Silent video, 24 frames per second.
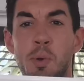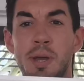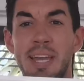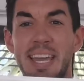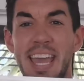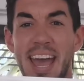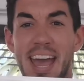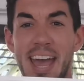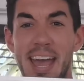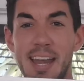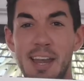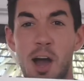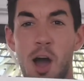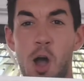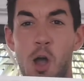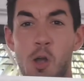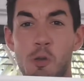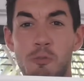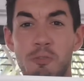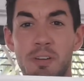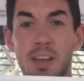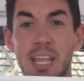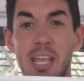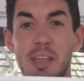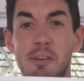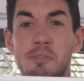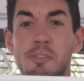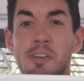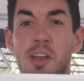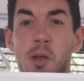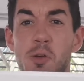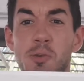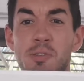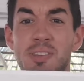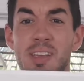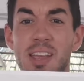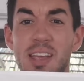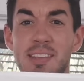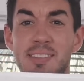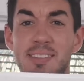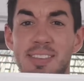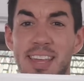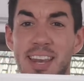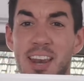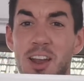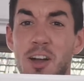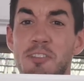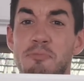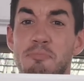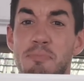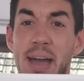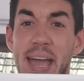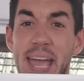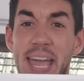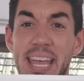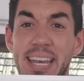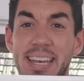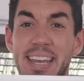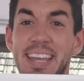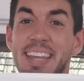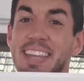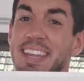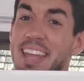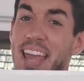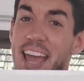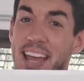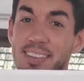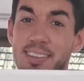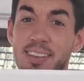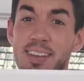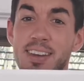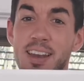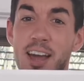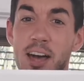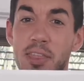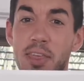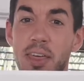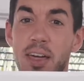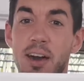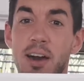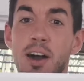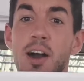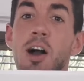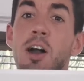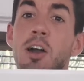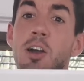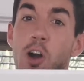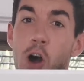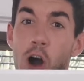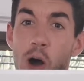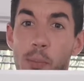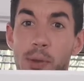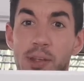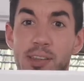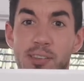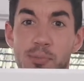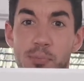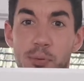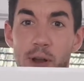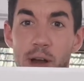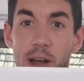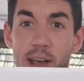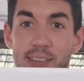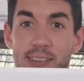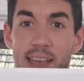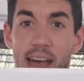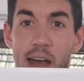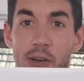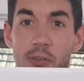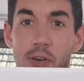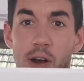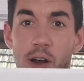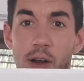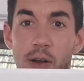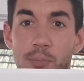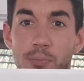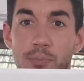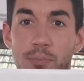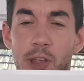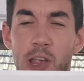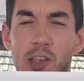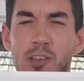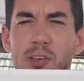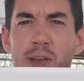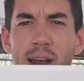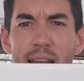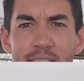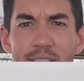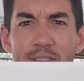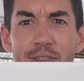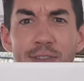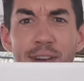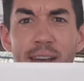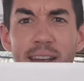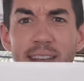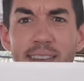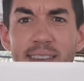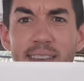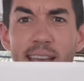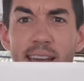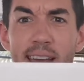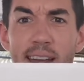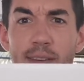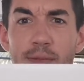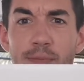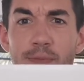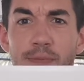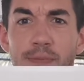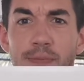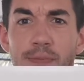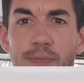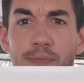again, hopefully you've noticed that I've made yet another comma splice error. So let's fix it.